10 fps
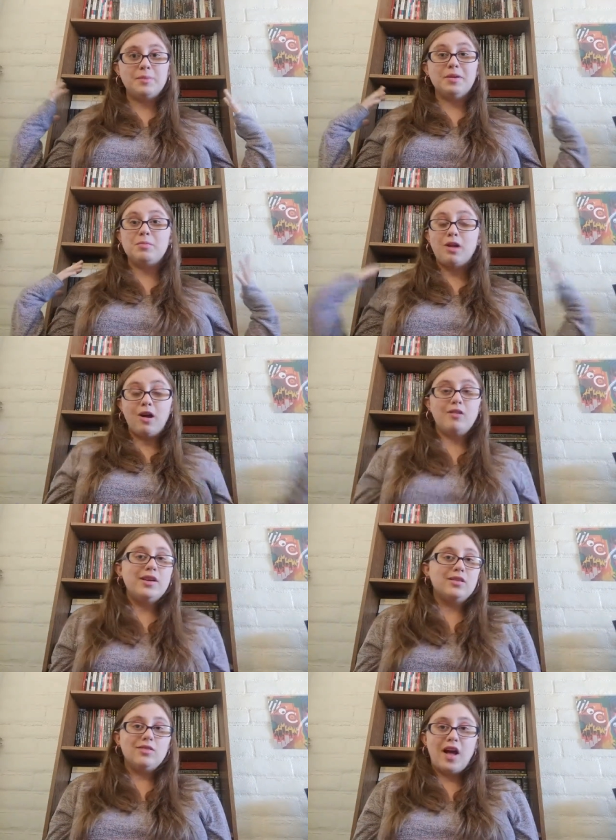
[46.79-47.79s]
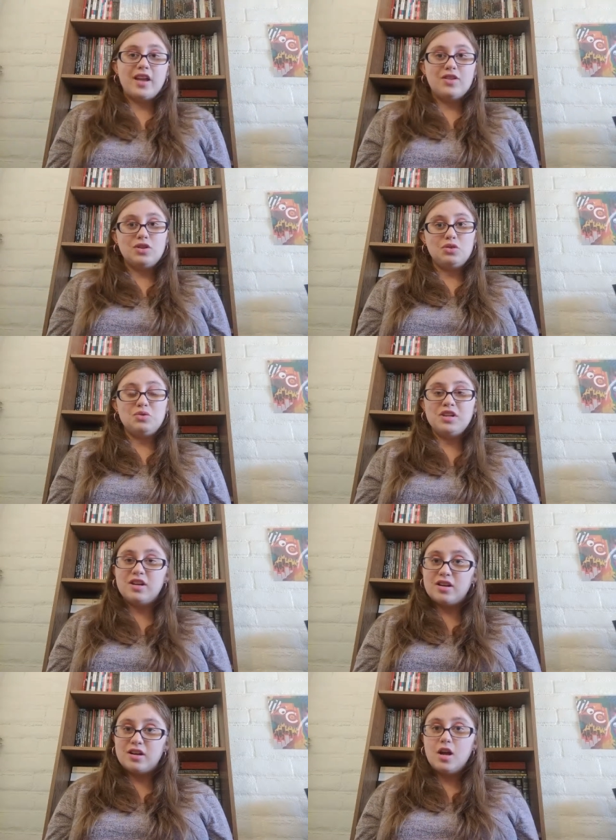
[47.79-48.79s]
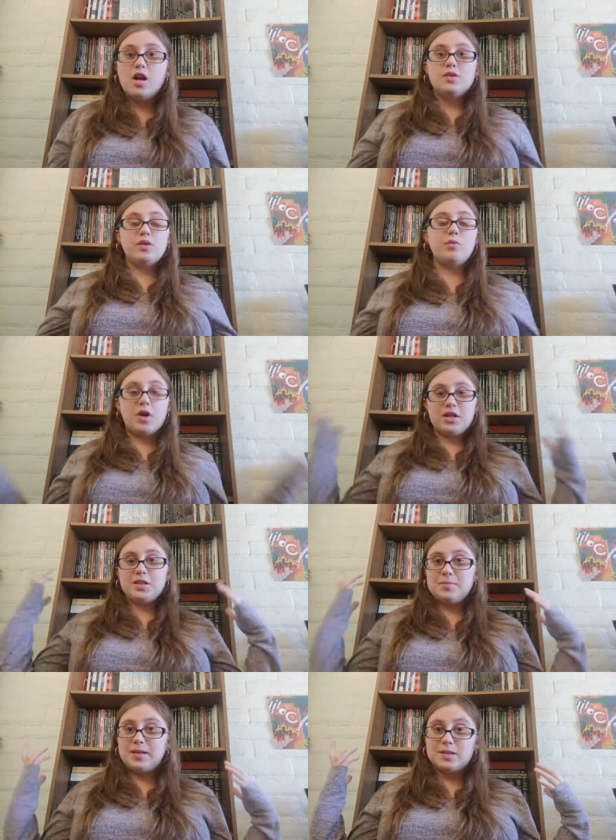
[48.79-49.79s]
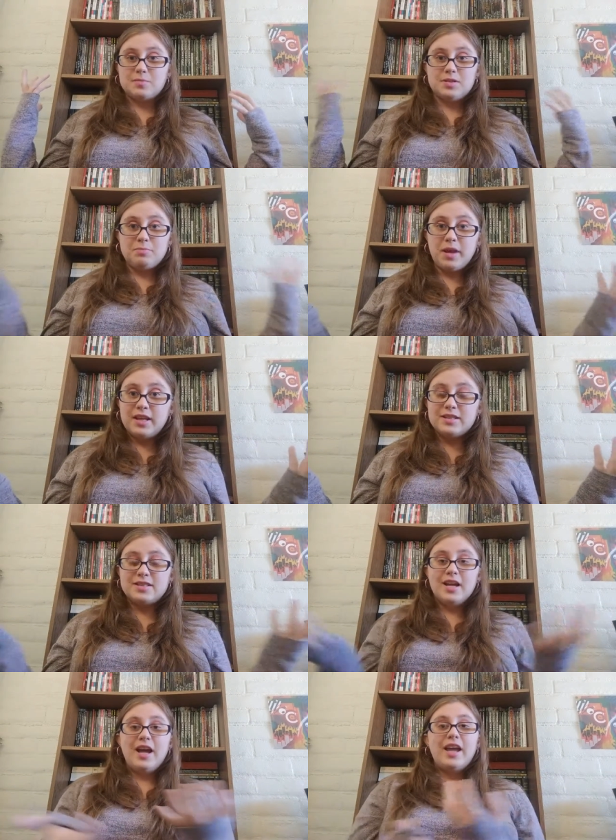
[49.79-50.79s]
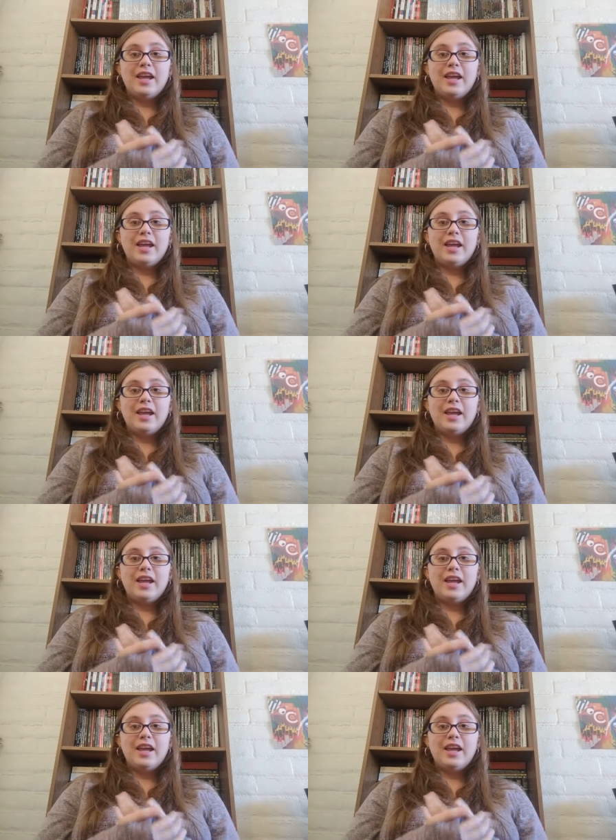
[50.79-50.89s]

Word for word: I'm going to be hauling a lot in the new year, so I wanted to make some space,